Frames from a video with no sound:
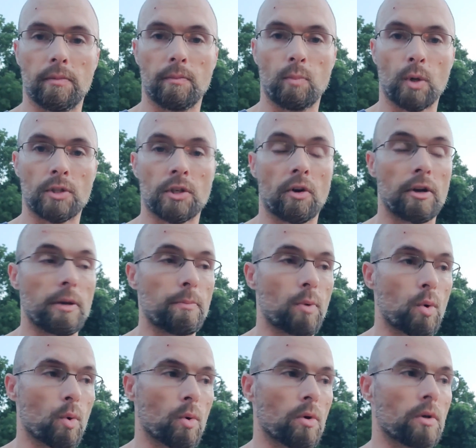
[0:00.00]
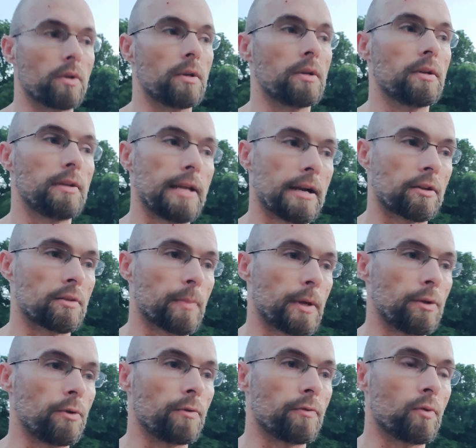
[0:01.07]
what's already poured down to my
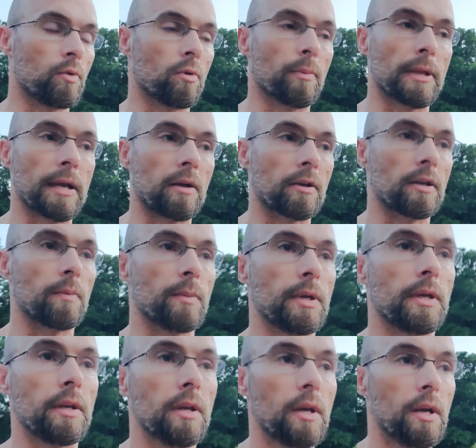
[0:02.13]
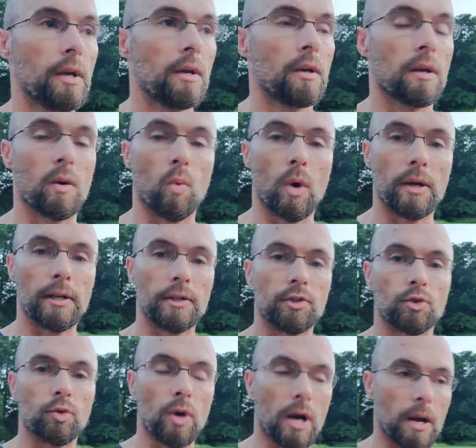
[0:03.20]
new form, and that'll give me a 1-inch
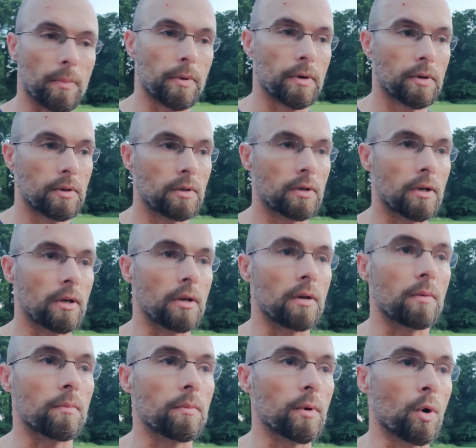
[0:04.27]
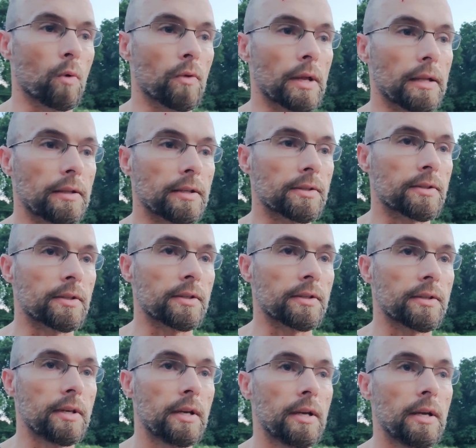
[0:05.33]
drop over that
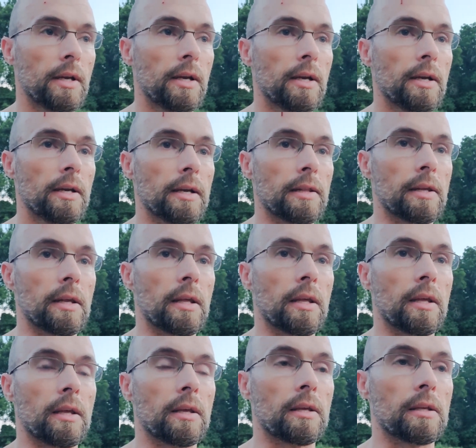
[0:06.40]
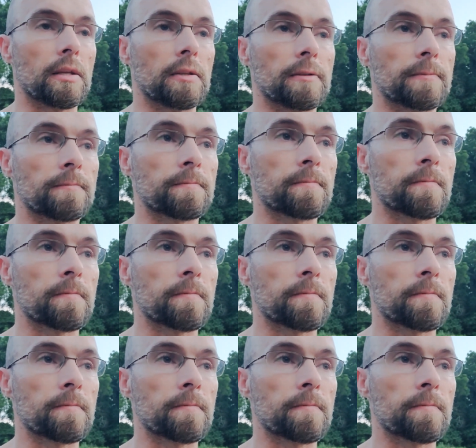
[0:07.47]
distance. And then